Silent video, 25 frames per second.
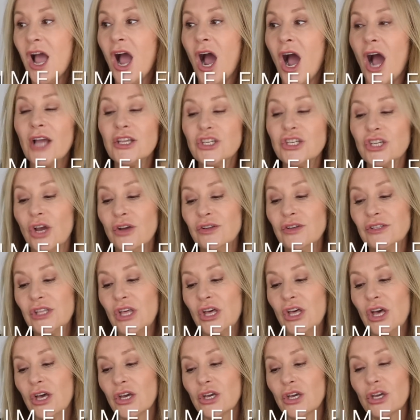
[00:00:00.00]
I chose
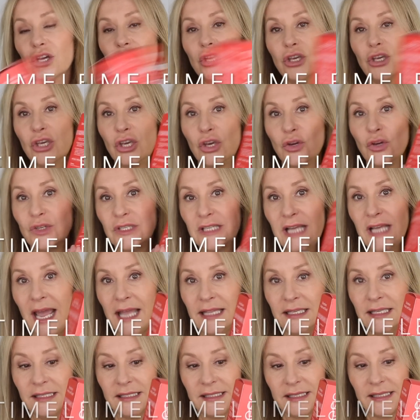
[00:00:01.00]
the
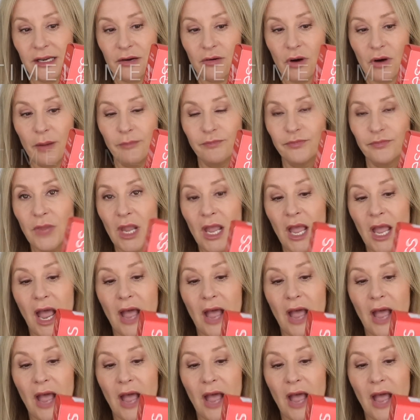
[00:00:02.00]
Q10 Serum,